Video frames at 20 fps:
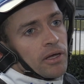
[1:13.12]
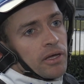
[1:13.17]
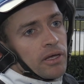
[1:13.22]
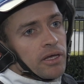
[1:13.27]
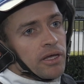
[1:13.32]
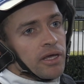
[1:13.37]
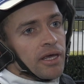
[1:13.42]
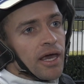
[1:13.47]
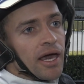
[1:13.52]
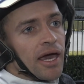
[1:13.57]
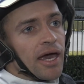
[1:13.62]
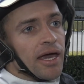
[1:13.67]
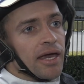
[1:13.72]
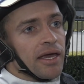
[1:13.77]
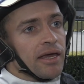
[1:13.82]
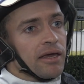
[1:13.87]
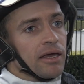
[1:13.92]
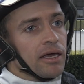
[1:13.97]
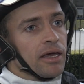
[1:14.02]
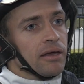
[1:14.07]
Yeah,
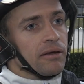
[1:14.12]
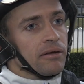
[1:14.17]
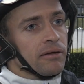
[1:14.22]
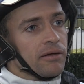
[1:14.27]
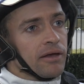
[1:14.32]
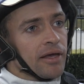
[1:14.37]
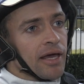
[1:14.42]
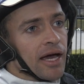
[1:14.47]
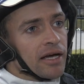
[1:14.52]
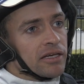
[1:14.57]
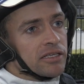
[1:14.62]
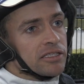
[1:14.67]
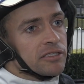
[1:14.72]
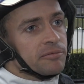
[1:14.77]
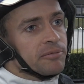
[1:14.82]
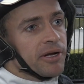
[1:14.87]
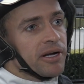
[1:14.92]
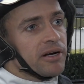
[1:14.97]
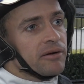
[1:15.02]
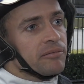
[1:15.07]
he, he, he, actually
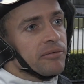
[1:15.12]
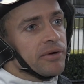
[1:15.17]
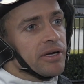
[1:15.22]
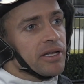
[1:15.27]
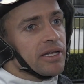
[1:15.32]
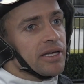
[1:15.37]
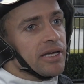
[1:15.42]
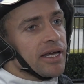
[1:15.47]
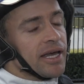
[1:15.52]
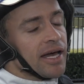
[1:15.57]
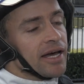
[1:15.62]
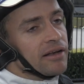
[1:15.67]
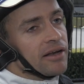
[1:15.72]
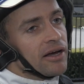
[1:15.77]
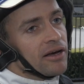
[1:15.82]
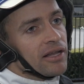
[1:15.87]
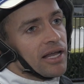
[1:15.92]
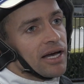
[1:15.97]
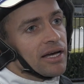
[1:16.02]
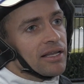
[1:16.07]
sprinted really. He had
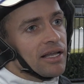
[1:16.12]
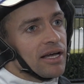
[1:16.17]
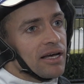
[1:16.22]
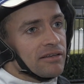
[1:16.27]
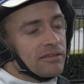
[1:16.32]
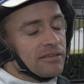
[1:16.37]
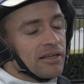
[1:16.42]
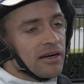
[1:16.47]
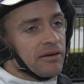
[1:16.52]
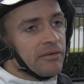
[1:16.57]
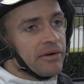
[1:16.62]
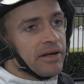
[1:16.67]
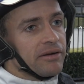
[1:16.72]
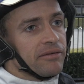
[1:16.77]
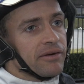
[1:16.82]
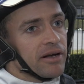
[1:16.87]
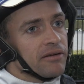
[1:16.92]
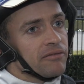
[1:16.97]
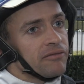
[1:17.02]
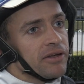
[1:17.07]
no luck last start when
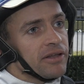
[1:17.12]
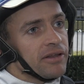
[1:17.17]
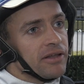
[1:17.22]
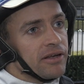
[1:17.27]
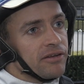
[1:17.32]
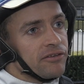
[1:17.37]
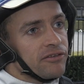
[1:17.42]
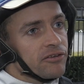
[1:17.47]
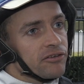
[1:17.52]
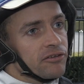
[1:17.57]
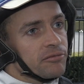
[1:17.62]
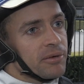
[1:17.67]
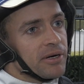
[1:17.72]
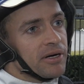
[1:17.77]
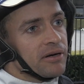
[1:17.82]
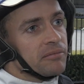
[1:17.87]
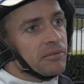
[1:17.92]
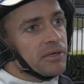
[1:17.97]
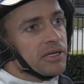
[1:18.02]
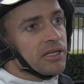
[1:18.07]
he ran fifth, and he still
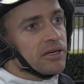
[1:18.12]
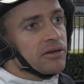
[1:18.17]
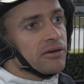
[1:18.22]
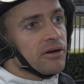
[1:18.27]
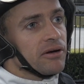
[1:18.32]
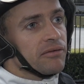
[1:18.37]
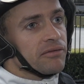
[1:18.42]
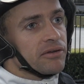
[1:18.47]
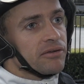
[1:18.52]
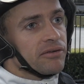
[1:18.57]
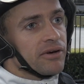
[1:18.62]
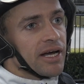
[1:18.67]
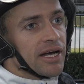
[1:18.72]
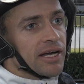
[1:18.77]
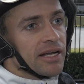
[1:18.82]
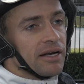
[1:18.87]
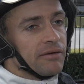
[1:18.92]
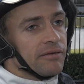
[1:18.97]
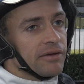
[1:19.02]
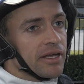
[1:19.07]
sprinted really good off the
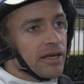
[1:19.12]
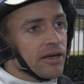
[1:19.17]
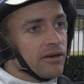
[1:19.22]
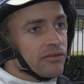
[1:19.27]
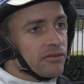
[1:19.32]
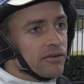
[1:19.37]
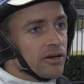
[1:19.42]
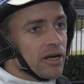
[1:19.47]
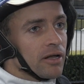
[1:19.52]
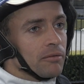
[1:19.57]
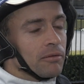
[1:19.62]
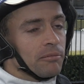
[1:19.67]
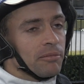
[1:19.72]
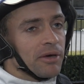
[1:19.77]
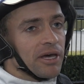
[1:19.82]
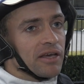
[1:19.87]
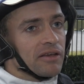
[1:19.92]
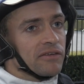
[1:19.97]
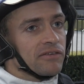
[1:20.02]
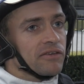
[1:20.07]
track, and everything else got up the
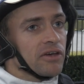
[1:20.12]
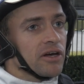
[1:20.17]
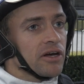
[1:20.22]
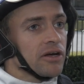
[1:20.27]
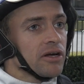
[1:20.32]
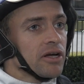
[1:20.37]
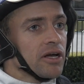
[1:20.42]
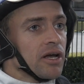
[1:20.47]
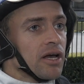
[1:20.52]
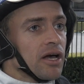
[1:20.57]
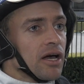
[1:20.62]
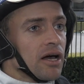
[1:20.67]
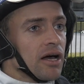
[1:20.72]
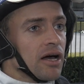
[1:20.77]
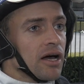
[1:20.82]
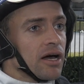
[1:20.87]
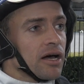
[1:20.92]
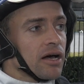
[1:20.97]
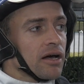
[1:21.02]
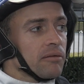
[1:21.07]
peak. So
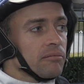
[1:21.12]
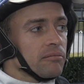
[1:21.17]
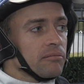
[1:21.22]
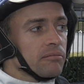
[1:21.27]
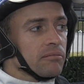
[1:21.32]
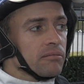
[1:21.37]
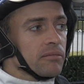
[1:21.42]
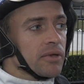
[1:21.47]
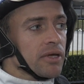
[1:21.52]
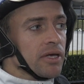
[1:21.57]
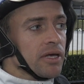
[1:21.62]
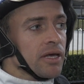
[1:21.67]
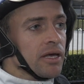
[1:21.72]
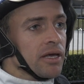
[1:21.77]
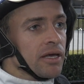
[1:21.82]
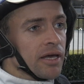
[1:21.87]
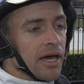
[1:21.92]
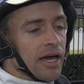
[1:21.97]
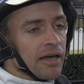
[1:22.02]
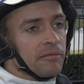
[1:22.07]
um,
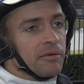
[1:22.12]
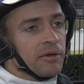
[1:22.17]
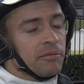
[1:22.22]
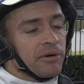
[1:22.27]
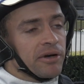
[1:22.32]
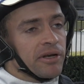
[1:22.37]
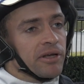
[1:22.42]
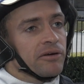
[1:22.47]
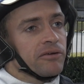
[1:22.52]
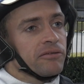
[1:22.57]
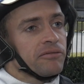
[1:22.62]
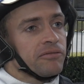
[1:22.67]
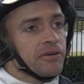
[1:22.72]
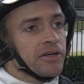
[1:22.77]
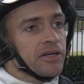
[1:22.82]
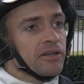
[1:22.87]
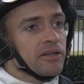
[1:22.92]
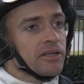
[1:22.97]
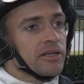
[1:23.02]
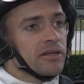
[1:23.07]
he gave me a pretty good
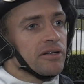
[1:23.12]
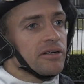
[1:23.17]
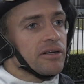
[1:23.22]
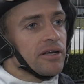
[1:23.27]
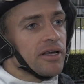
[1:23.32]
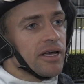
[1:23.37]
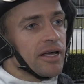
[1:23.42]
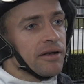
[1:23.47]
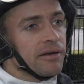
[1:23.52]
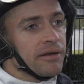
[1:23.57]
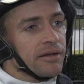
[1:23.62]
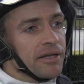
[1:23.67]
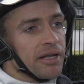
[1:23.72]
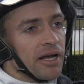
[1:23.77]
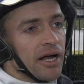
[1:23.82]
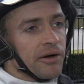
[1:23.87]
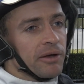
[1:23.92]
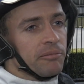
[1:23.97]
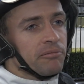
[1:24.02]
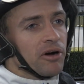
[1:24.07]
feel, and, and
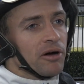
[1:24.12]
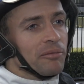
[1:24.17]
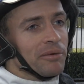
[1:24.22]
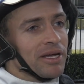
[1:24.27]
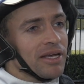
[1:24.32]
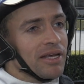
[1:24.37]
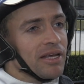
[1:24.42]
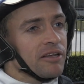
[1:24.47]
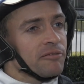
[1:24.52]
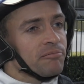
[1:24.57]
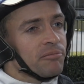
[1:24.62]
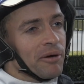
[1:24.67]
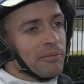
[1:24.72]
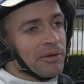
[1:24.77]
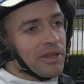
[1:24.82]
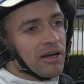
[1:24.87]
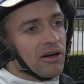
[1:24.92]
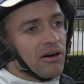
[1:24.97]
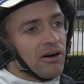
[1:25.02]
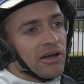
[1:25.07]
you know he probably he's
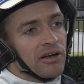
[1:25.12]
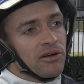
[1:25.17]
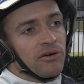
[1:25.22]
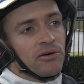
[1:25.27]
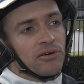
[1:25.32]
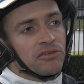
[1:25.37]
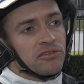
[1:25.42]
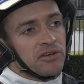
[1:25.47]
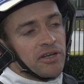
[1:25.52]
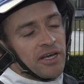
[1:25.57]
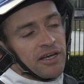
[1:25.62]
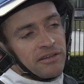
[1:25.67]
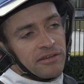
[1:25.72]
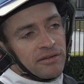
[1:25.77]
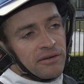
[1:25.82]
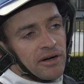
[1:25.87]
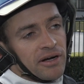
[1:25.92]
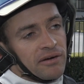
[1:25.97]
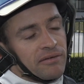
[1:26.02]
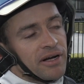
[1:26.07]
probably the kind of horse that needs
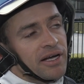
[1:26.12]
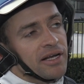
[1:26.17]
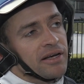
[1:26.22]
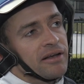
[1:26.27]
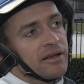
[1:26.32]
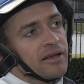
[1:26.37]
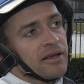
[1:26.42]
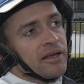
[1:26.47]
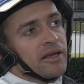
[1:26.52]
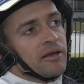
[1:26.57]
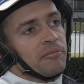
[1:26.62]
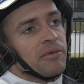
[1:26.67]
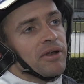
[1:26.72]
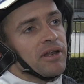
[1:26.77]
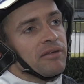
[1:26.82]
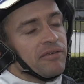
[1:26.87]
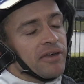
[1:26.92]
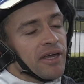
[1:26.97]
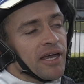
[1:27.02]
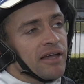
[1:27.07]
the right run.
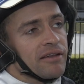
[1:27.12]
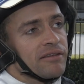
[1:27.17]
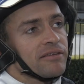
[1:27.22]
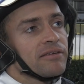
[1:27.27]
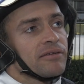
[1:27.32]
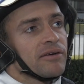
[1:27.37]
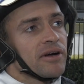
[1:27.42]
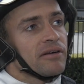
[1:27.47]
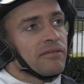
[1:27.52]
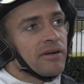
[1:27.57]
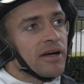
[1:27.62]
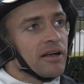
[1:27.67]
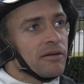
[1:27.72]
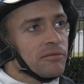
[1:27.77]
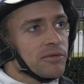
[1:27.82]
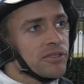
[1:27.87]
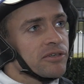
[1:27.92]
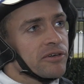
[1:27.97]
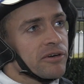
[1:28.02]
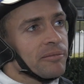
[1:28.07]
But if he gets the right run,
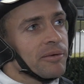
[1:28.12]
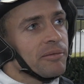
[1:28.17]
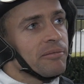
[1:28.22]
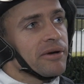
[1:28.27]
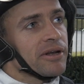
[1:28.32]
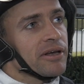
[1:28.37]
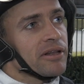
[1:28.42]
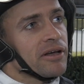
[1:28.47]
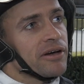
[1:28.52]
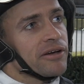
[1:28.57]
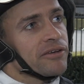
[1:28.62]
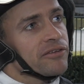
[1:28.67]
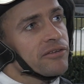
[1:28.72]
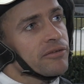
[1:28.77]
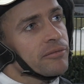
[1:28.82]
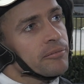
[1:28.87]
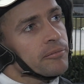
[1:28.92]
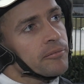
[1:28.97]
I'm sure he'll be pretty close.